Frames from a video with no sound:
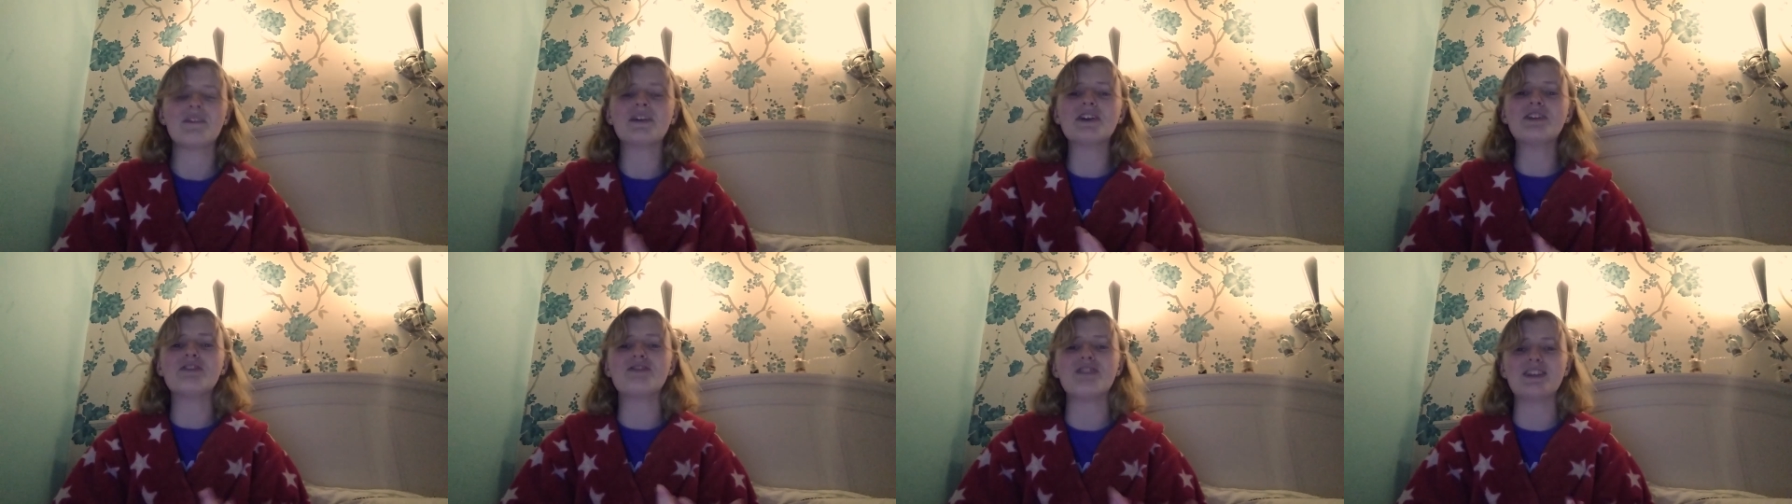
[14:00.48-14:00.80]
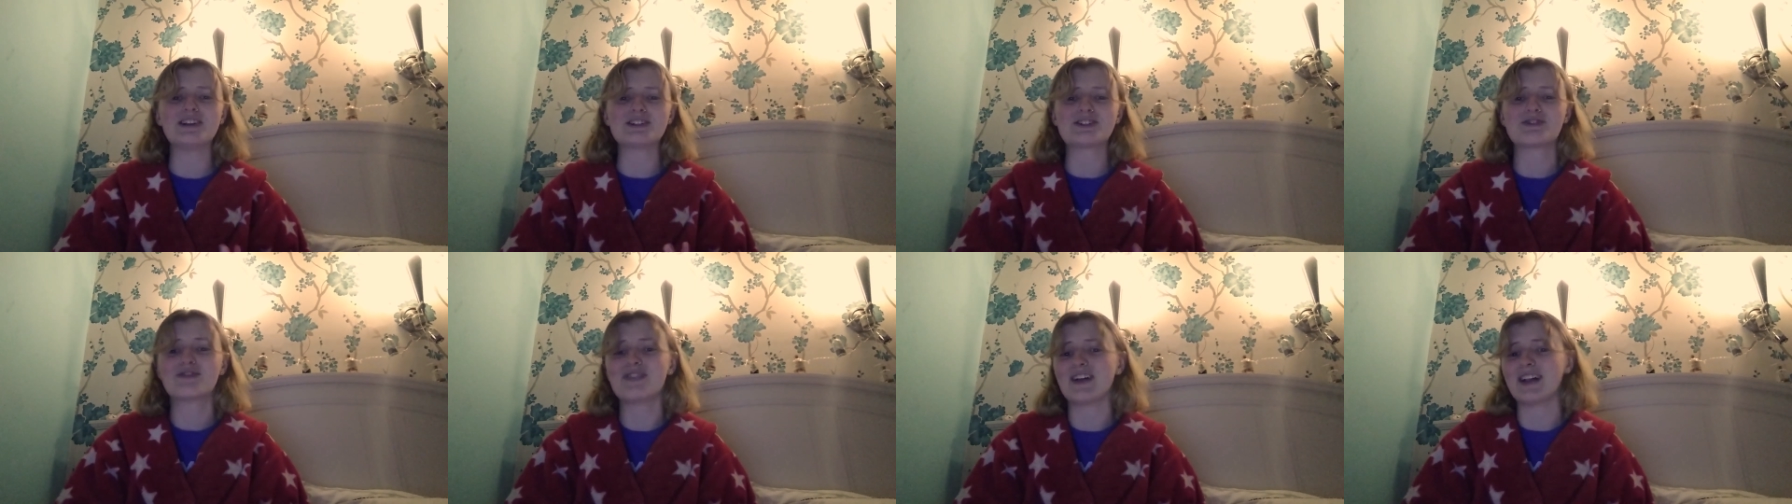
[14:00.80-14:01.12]
gonna
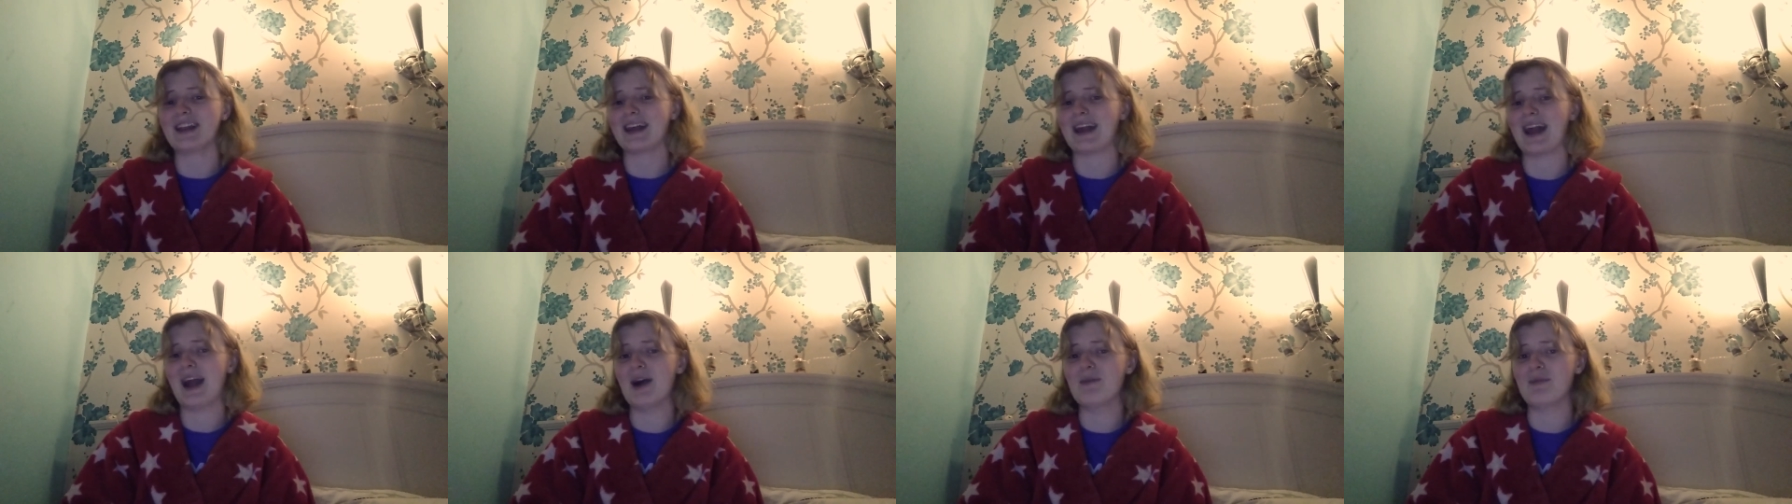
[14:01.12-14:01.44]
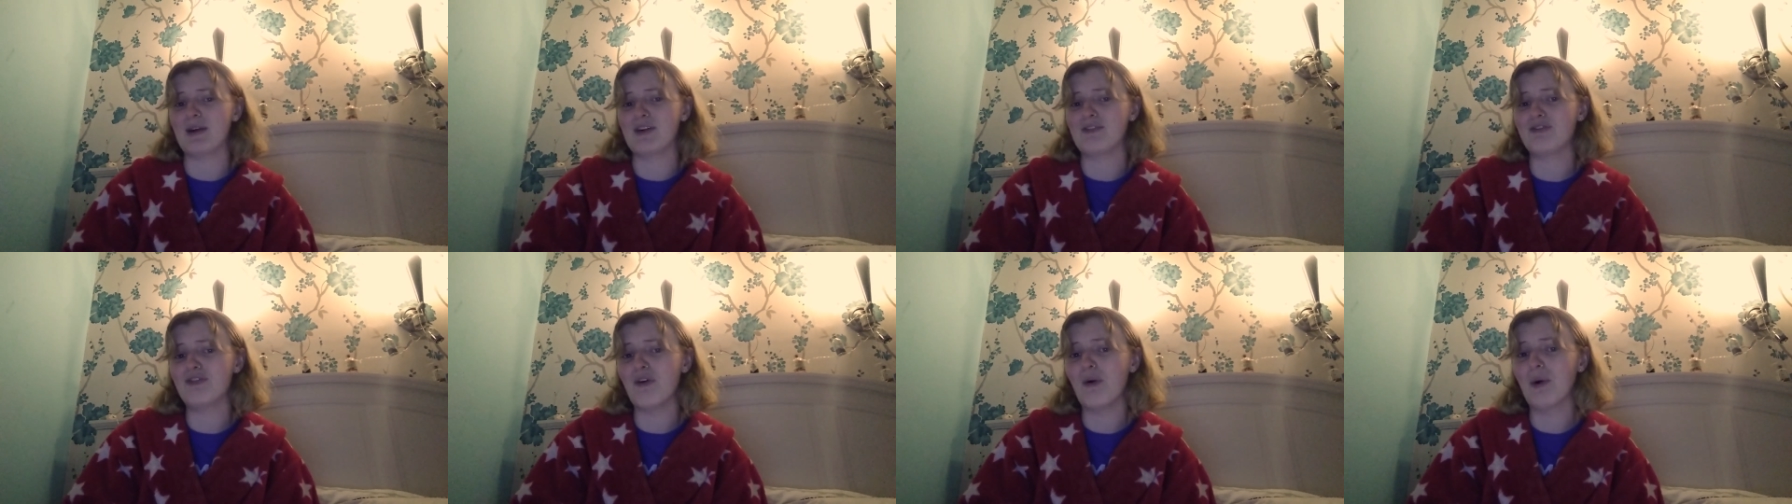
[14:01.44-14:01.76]
finish filling out
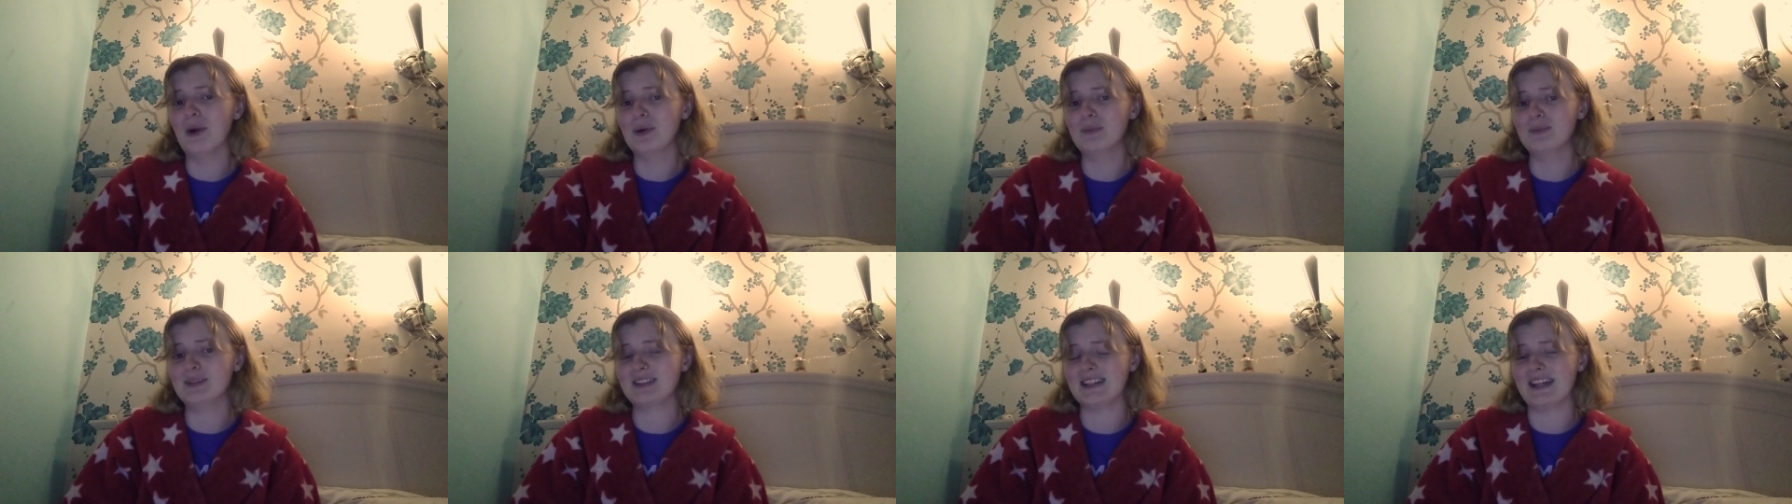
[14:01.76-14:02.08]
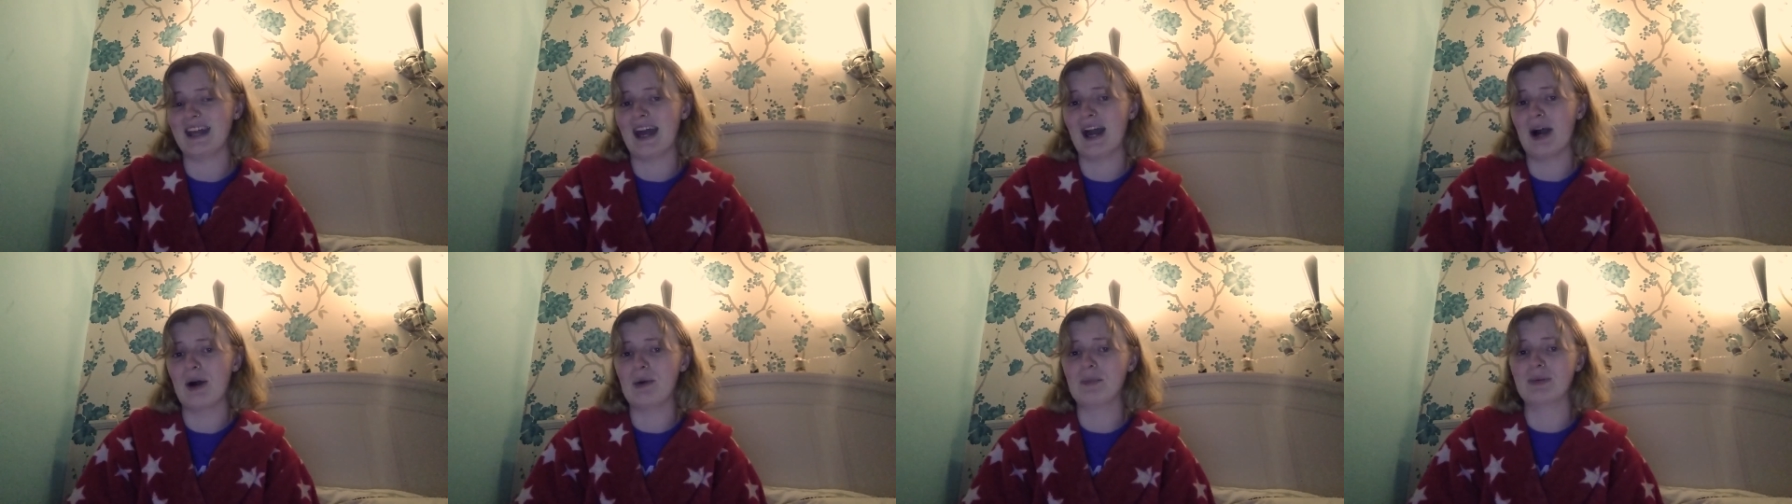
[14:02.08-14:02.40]
my forms
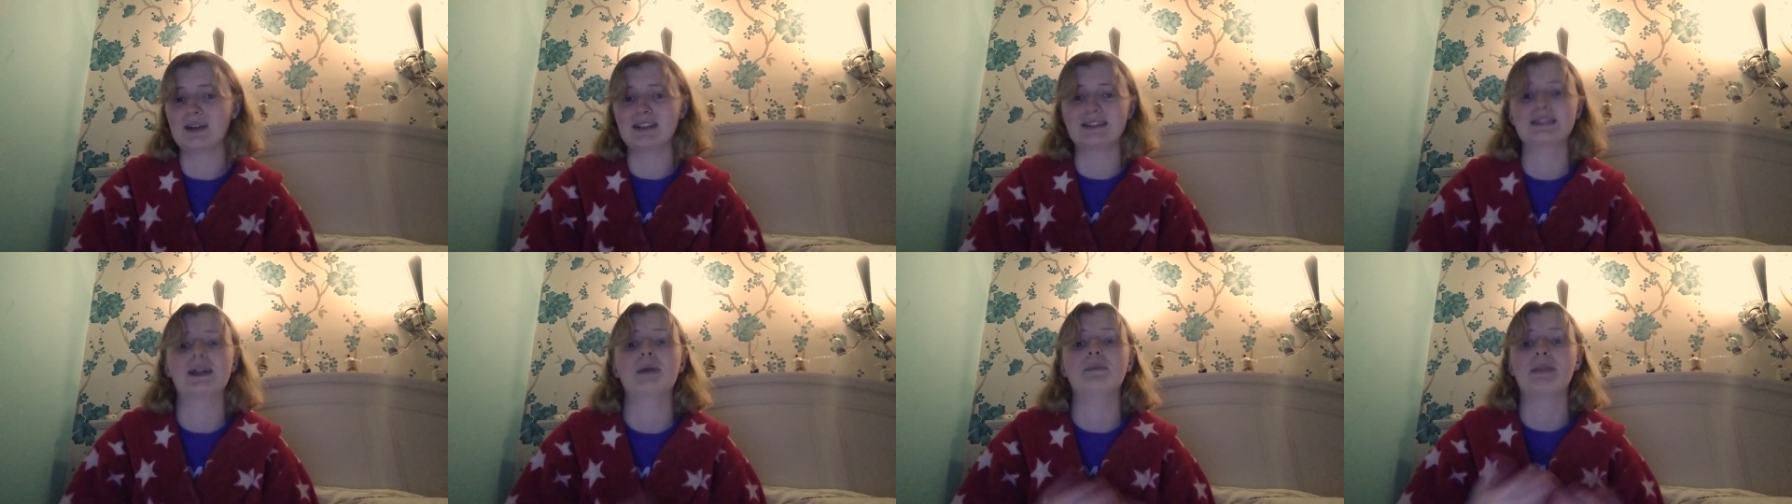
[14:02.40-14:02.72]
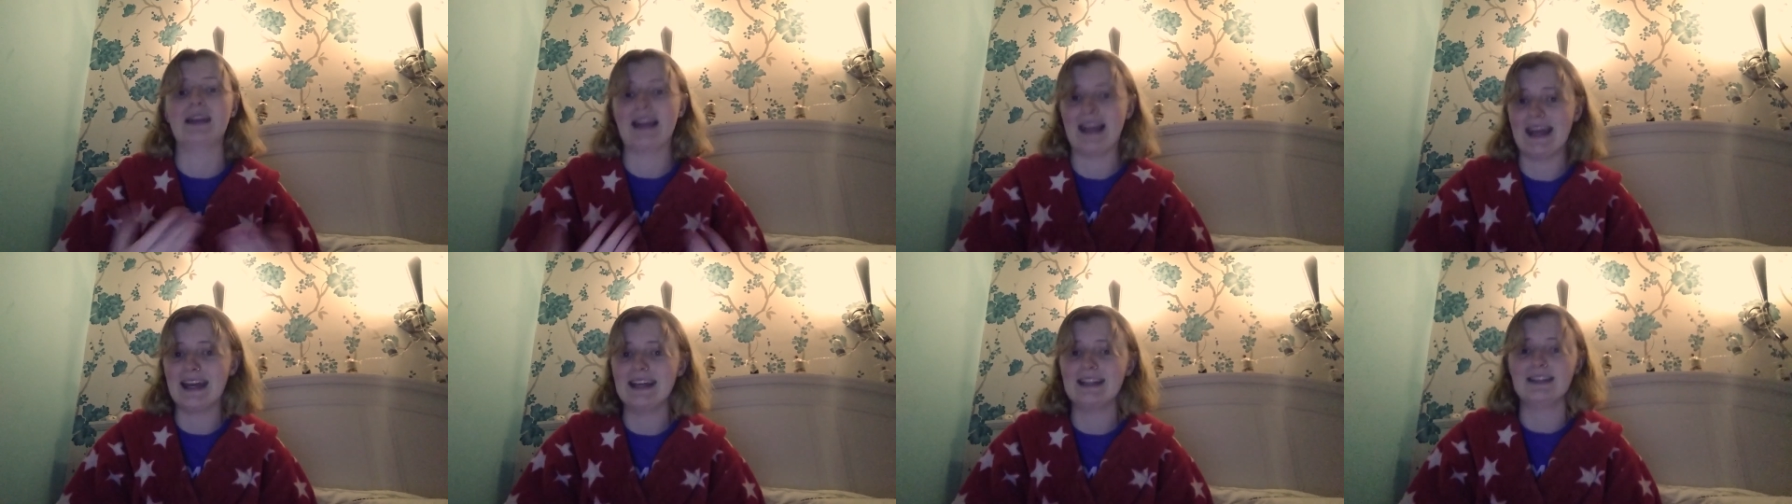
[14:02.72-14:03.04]
now, because I'm
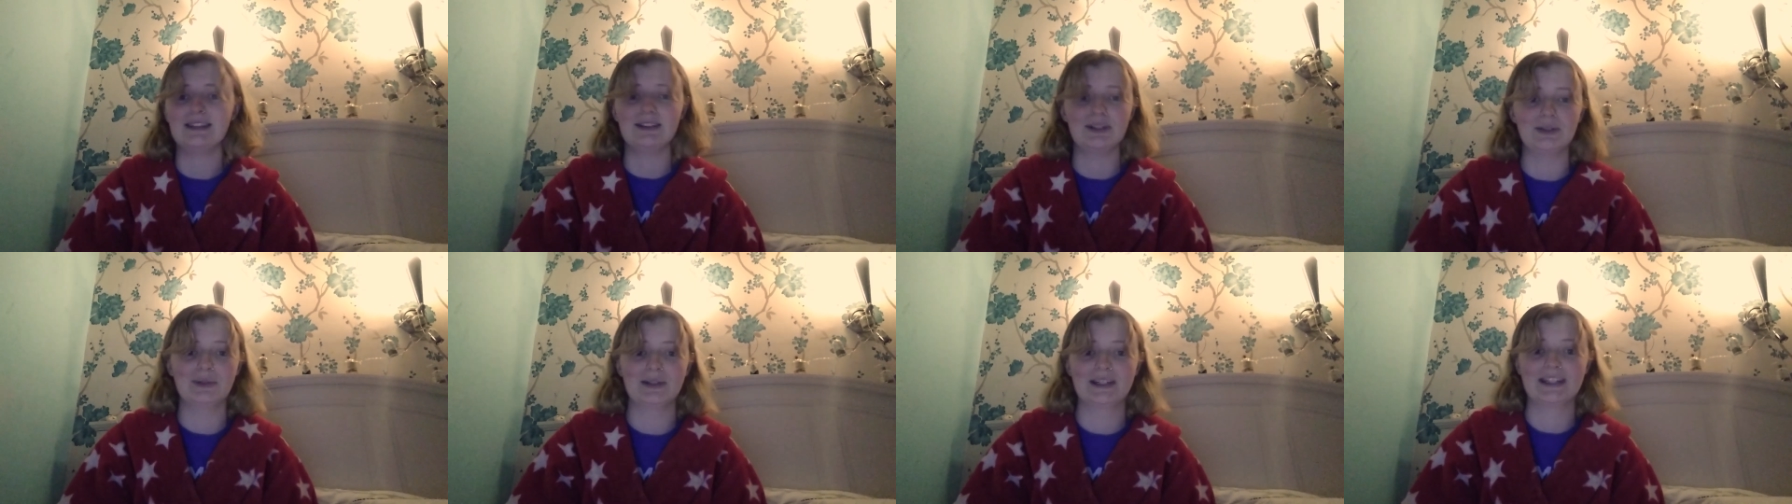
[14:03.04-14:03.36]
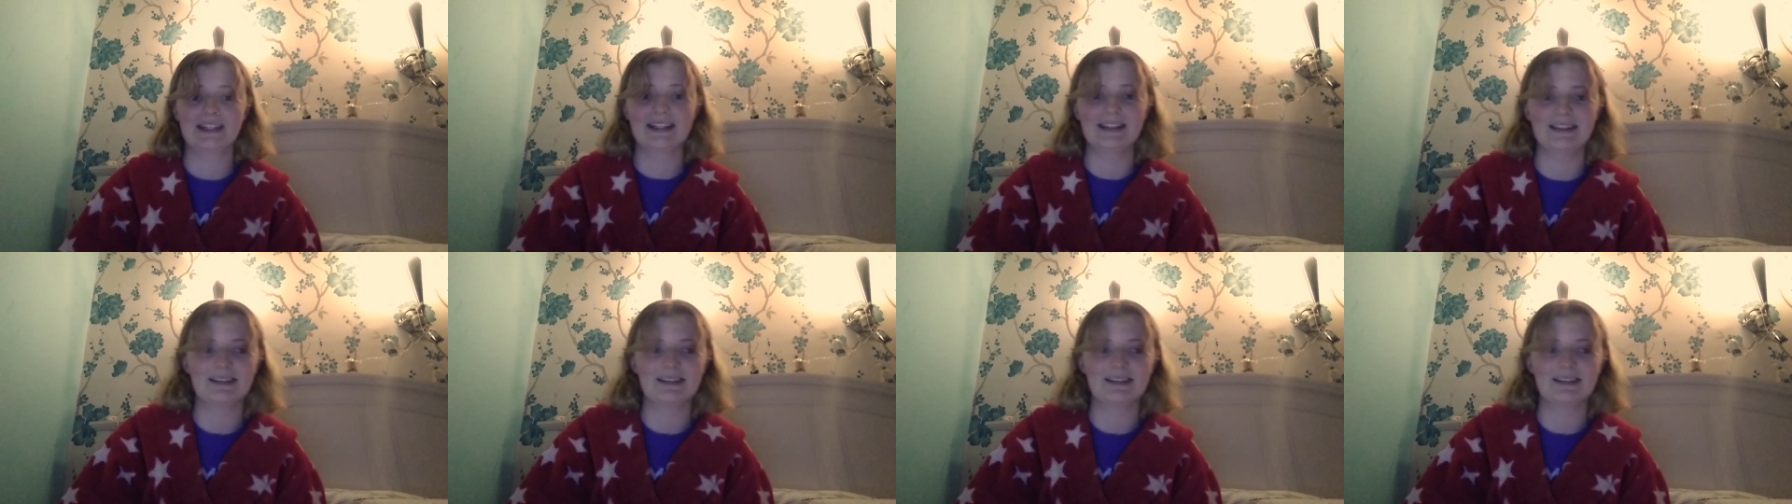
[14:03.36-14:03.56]
late doing